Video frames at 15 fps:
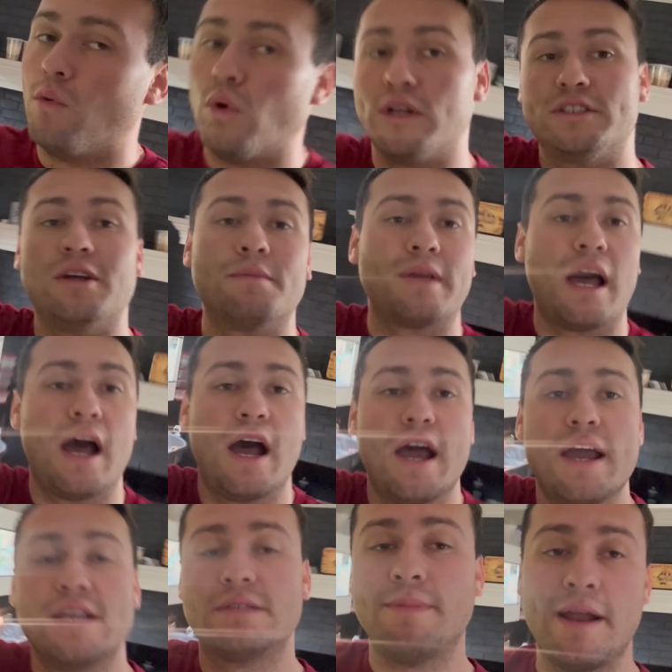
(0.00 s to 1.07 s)
What is up,
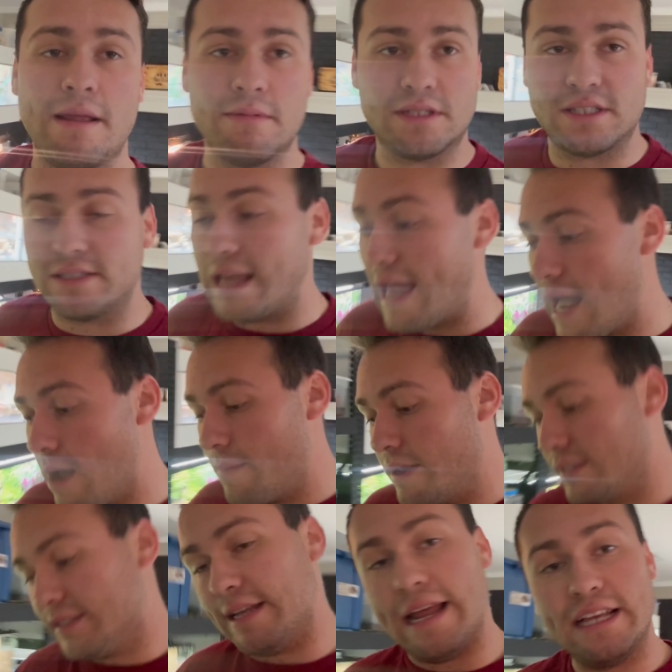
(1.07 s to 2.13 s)
guys? My name is Sam. In
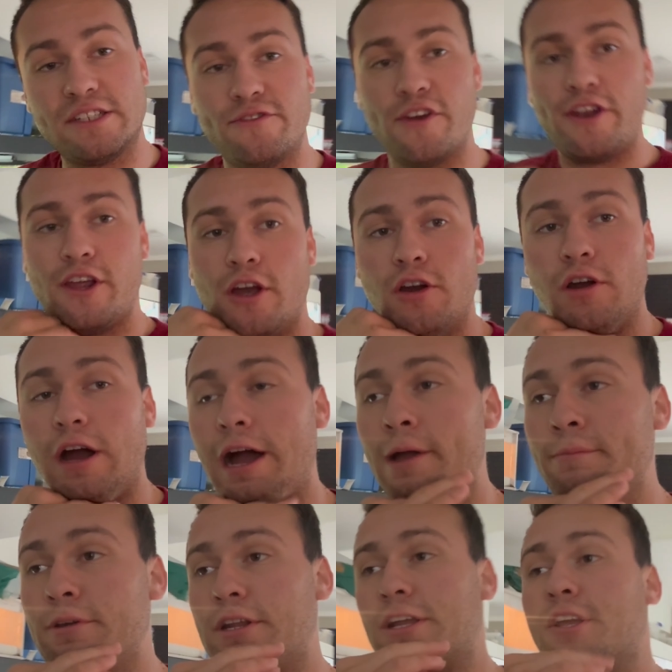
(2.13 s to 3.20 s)
today's video,
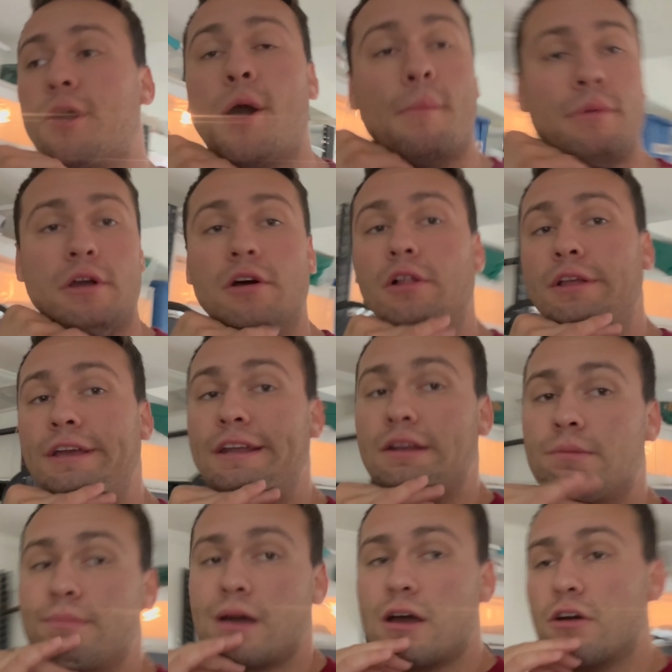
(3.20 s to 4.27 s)
I'm gonna come clean
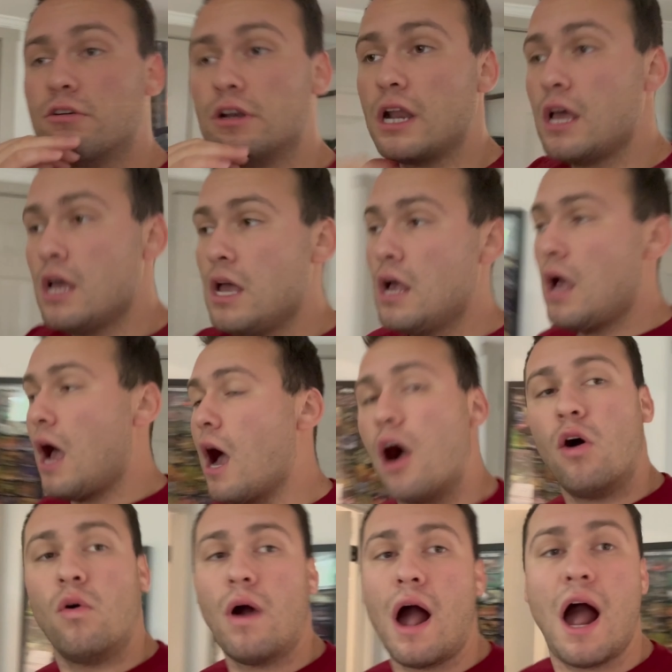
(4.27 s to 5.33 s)
about
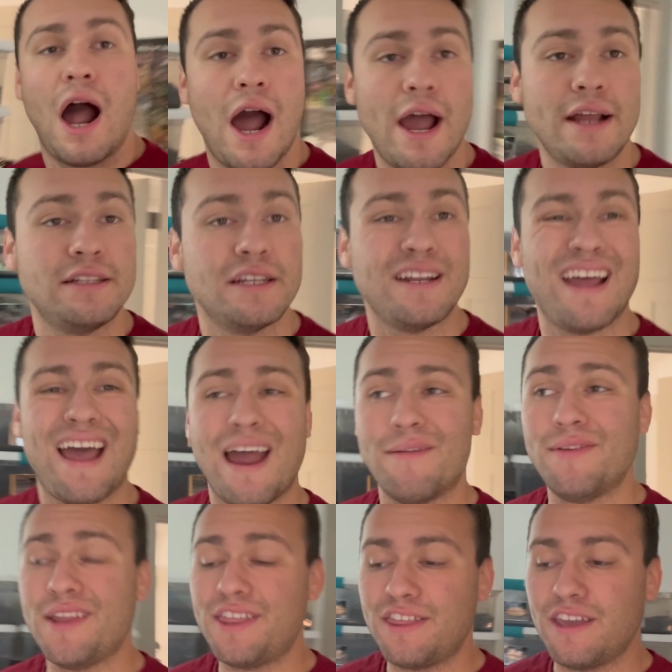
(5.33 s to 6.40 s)
how I did
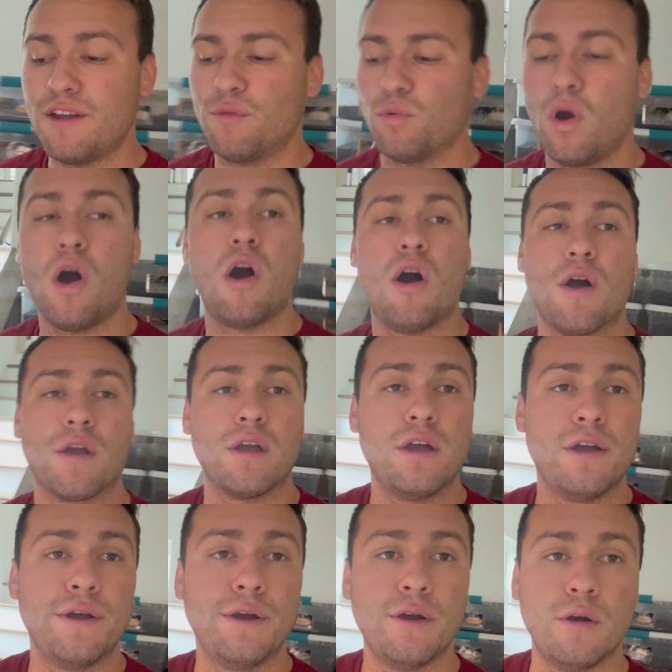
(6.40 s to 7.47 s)
everything wrong
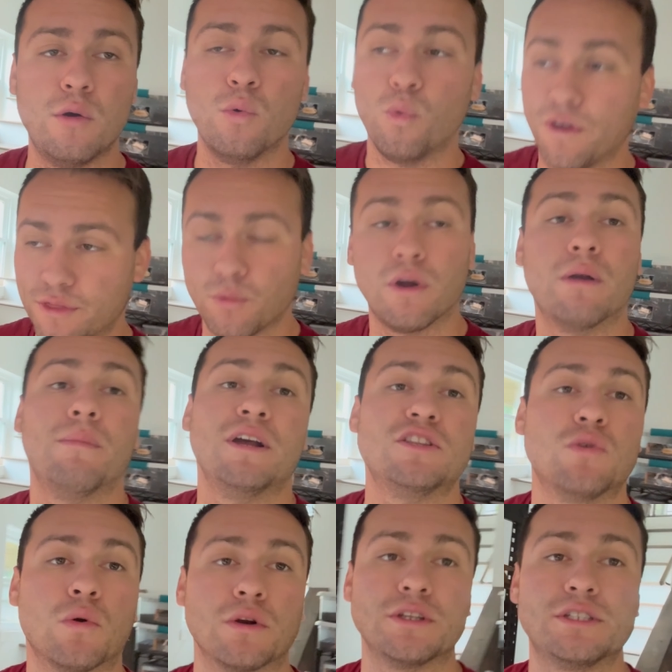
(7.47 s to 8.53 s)
with one of my
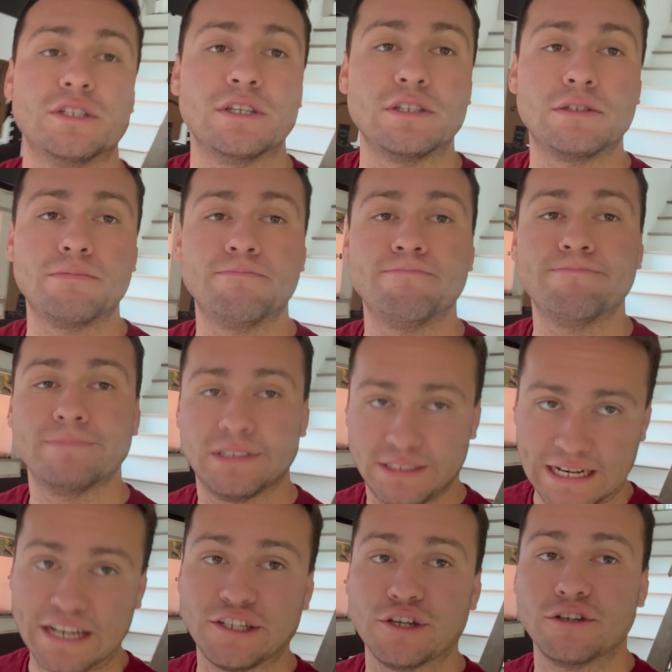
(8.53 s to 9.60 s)
tortoises.
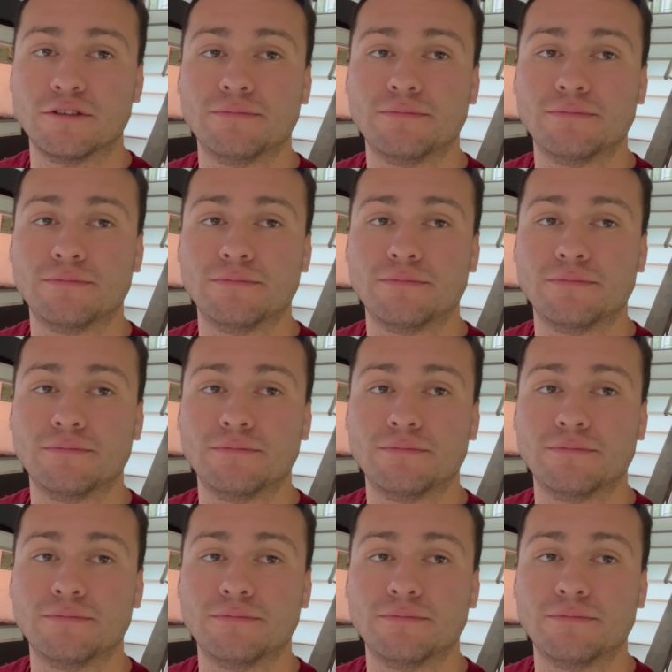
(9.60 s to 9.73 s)
Stay tuned.